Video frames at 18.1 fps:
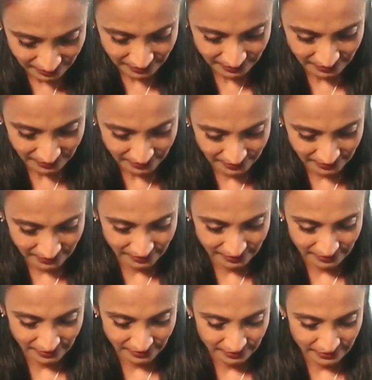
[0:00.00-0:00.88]

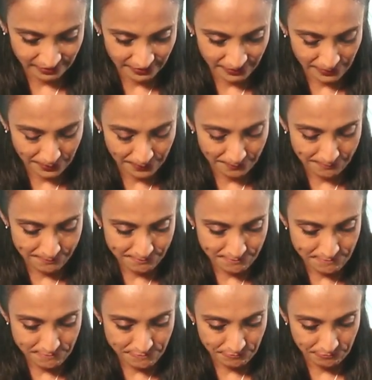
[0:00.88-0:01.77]

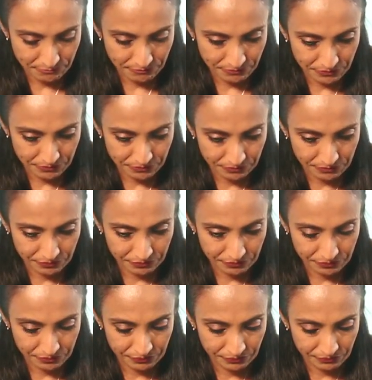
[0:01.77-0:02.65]

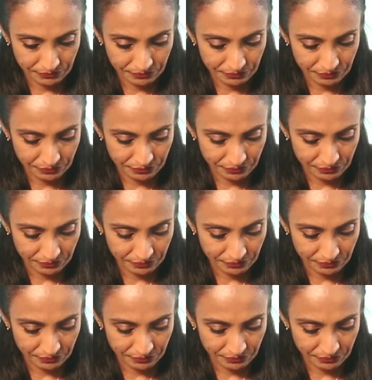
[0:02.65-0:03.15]
(silent)